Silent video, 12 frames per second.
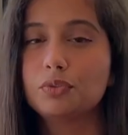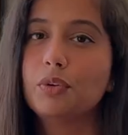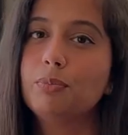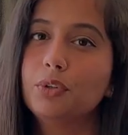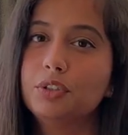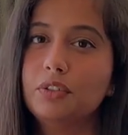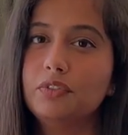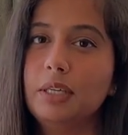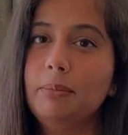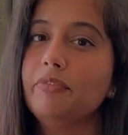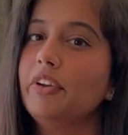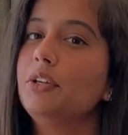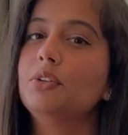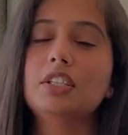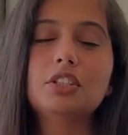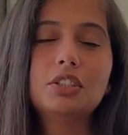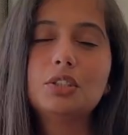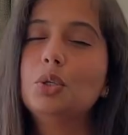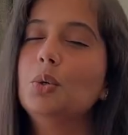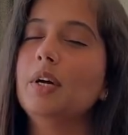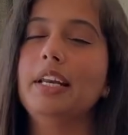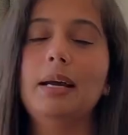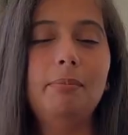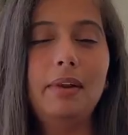for both of them where you can just go
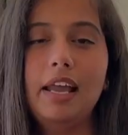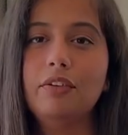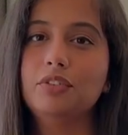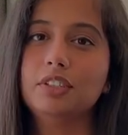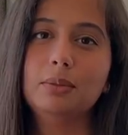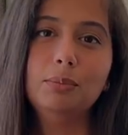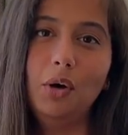and apply for them